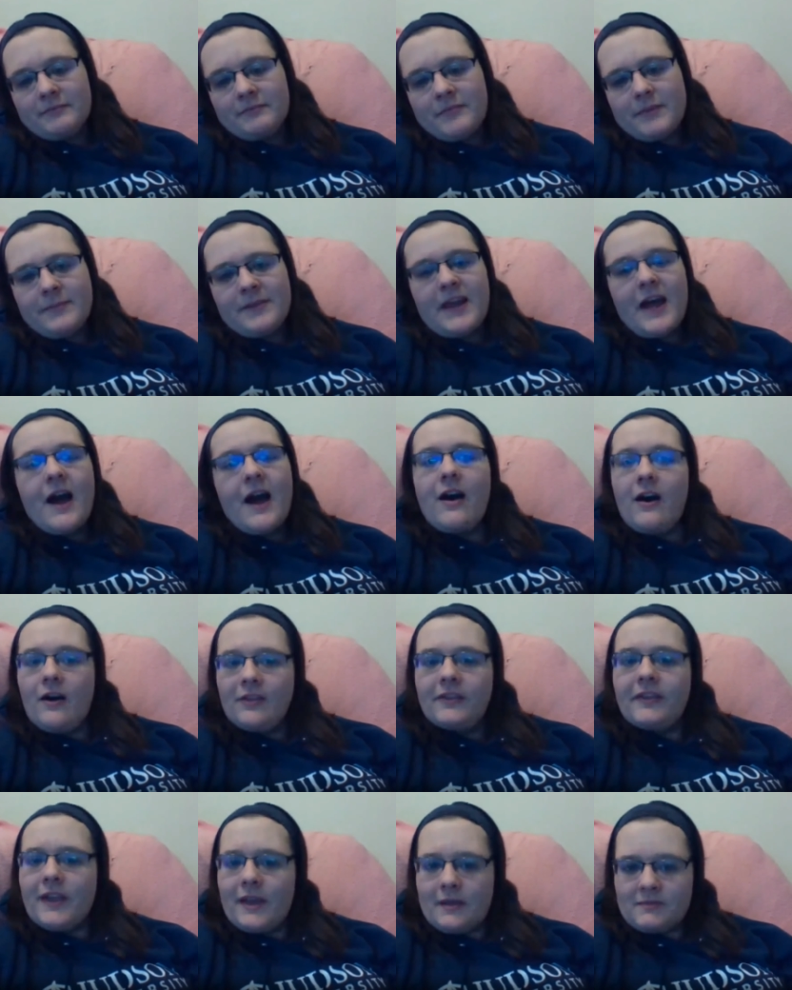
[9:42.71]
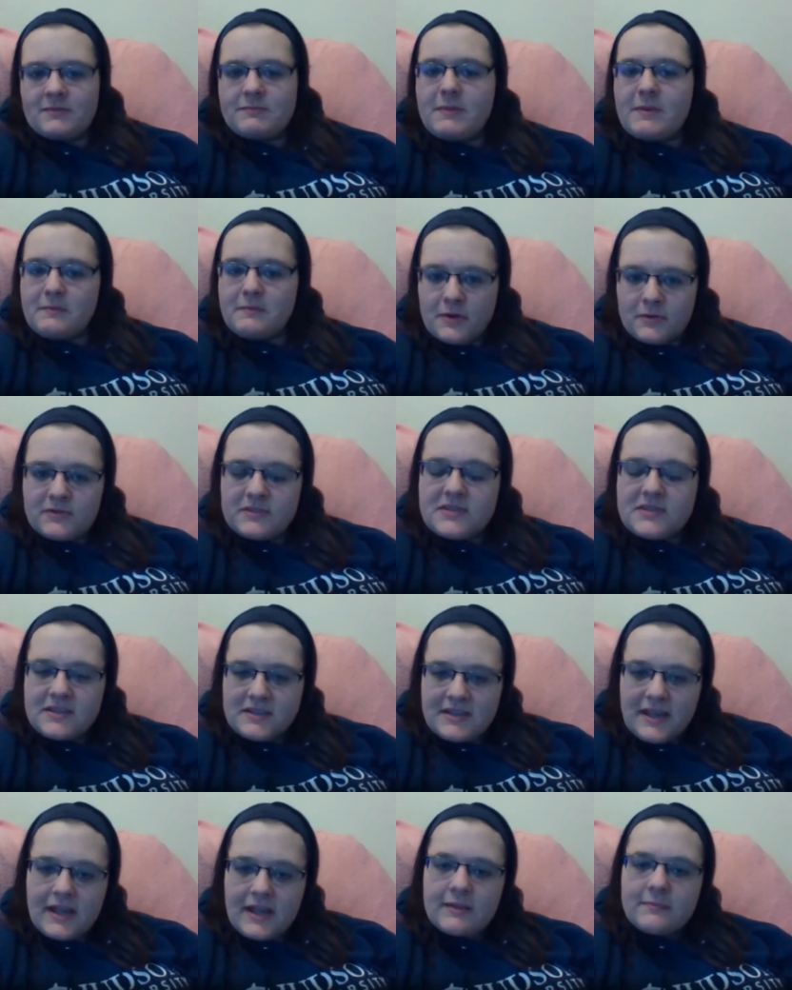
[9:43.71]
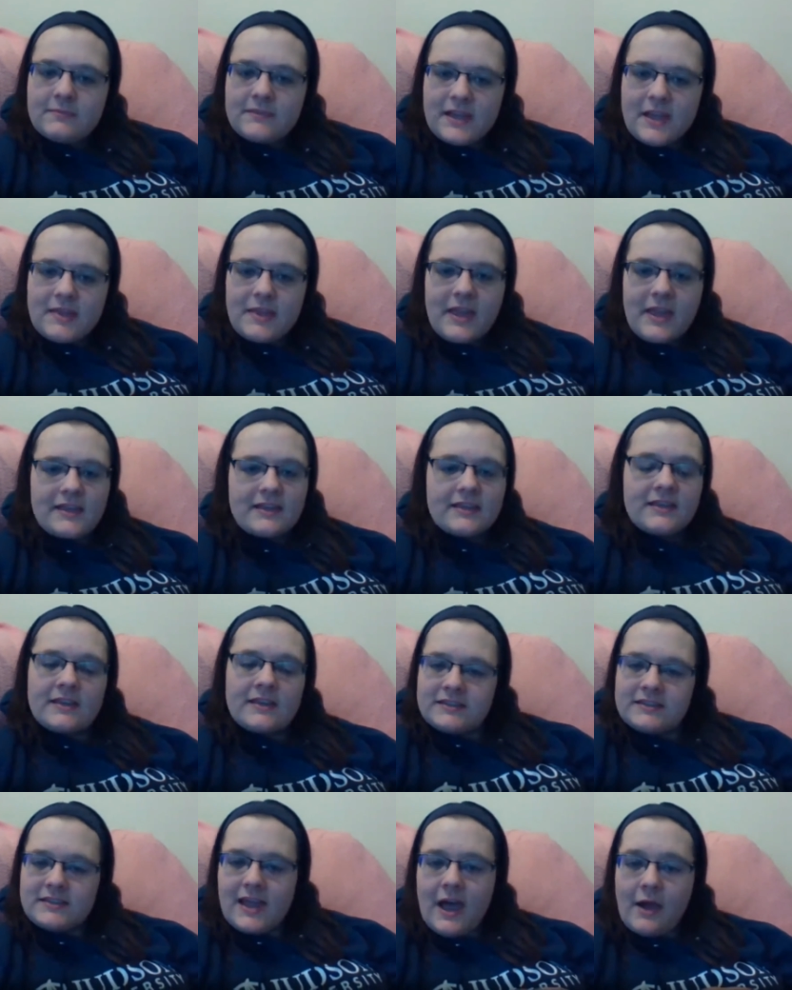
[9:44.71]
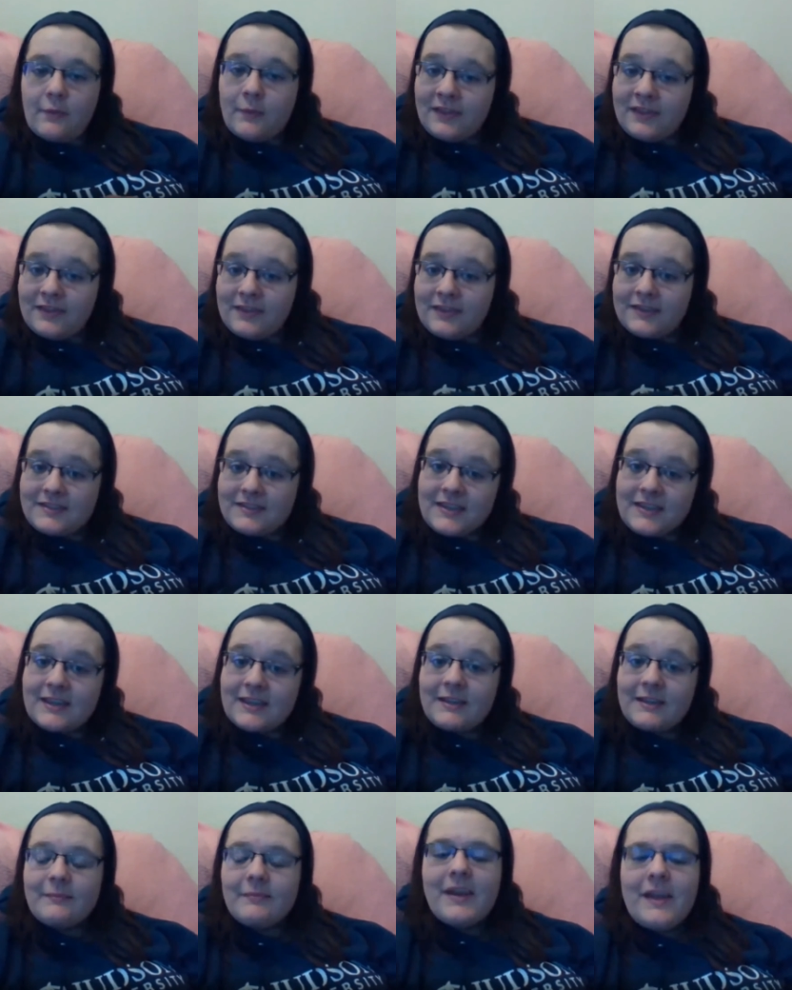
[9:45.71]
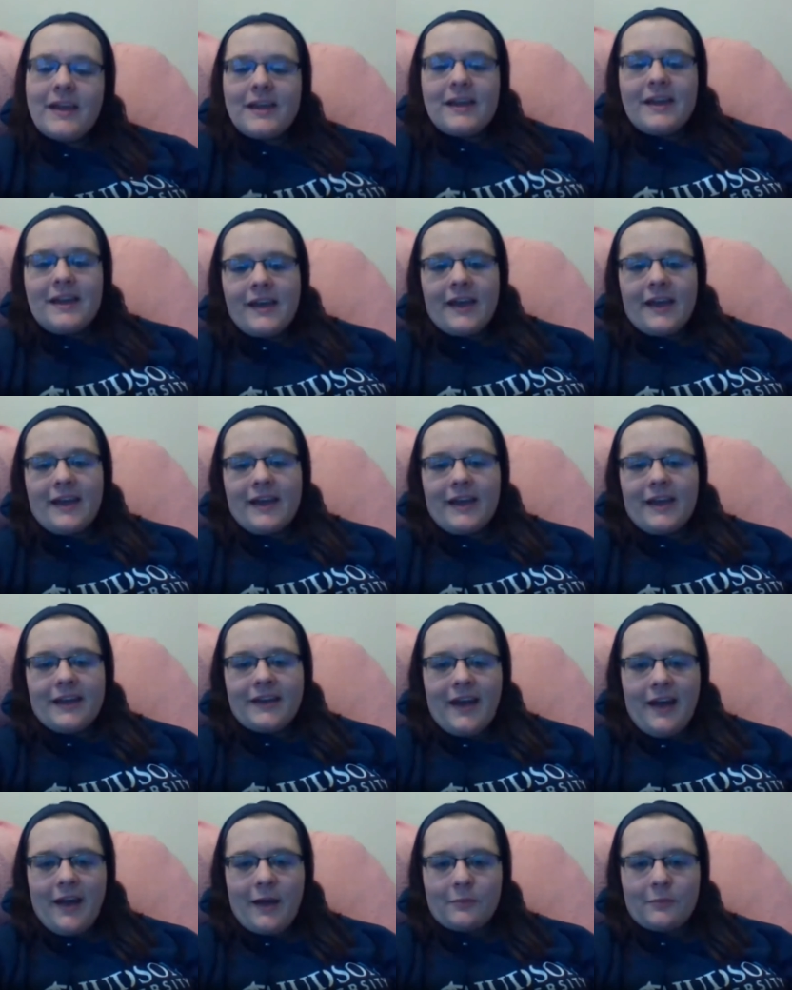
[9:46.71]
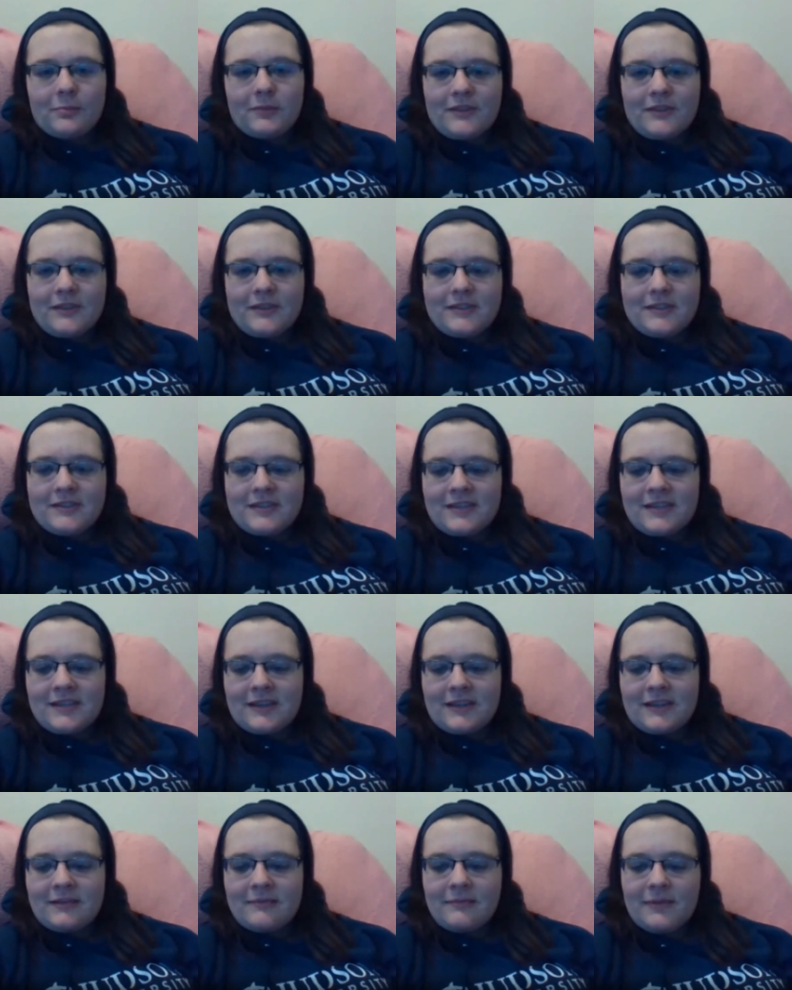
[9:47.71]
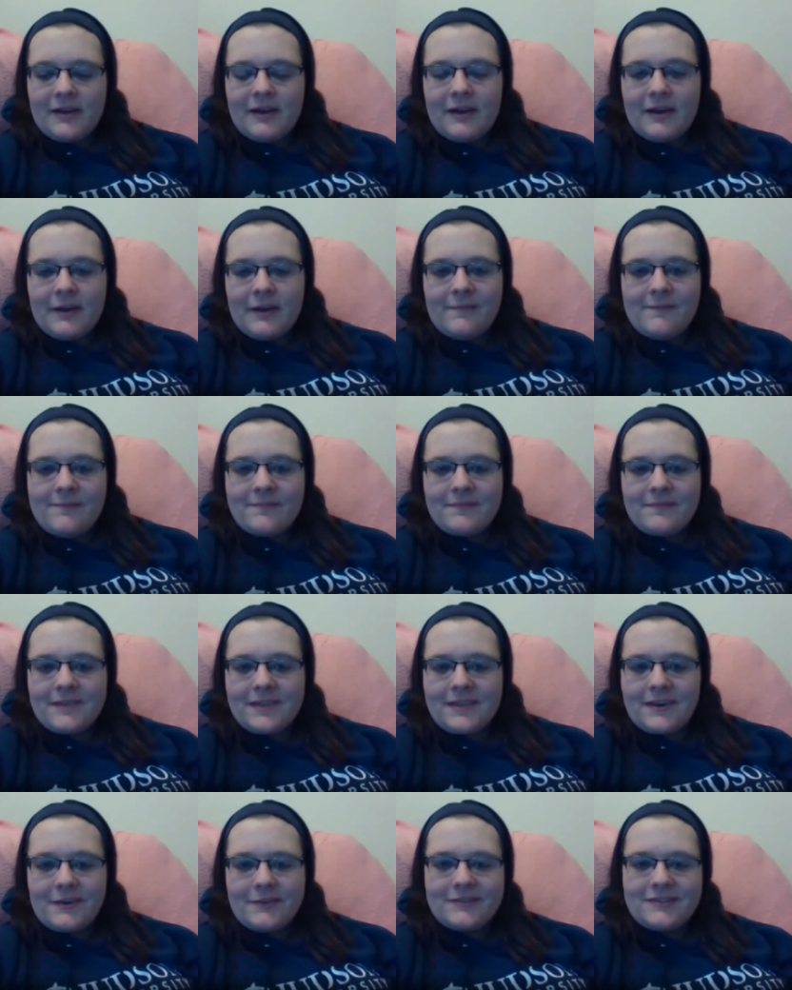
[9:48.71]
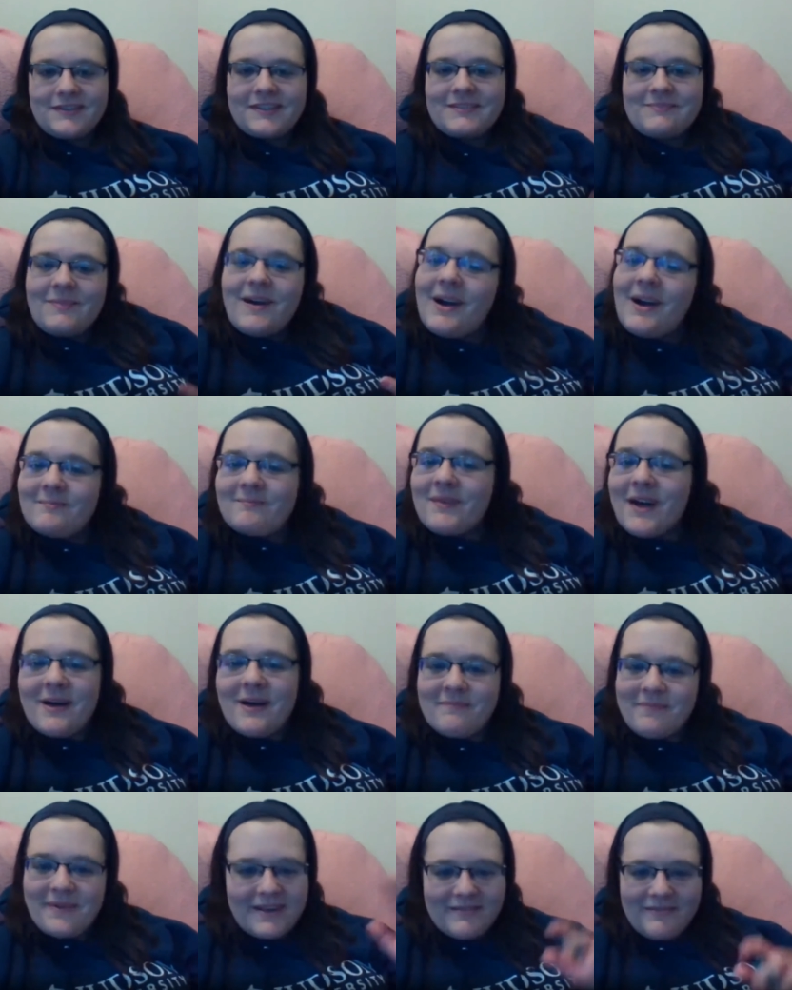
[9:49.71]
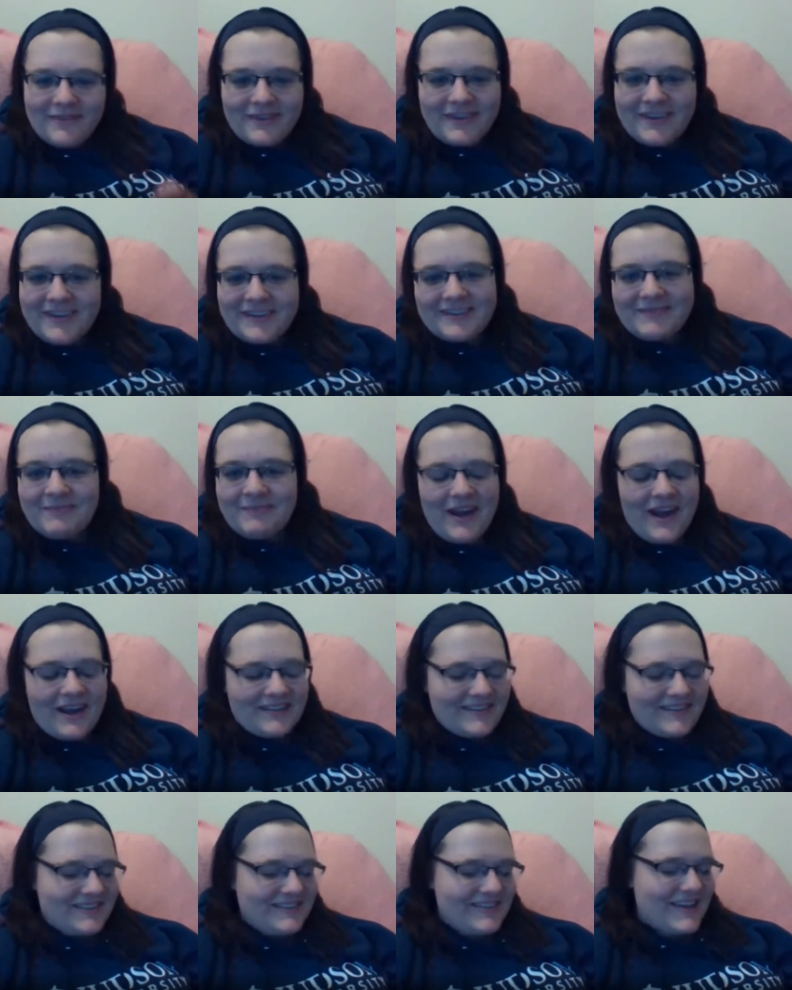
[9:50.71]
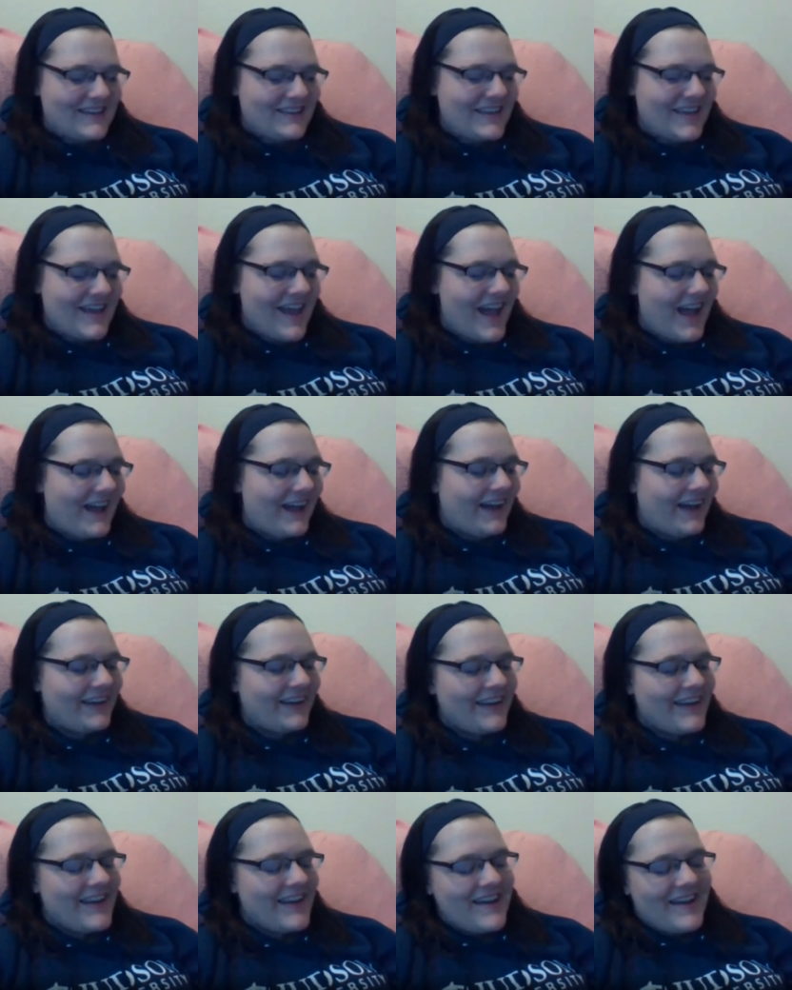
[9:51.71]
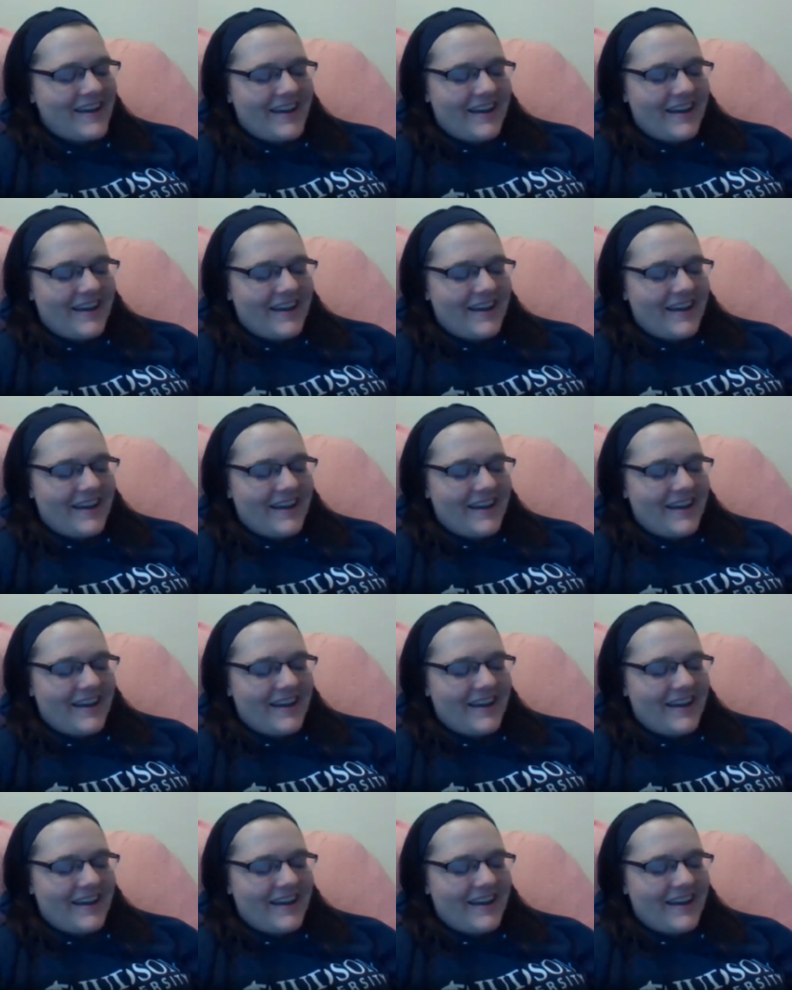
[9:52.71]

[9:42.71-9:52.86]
maybe not all the games, but most of the games, and they sat with the team and helped the team, um, you know, just pump up every practice that they had.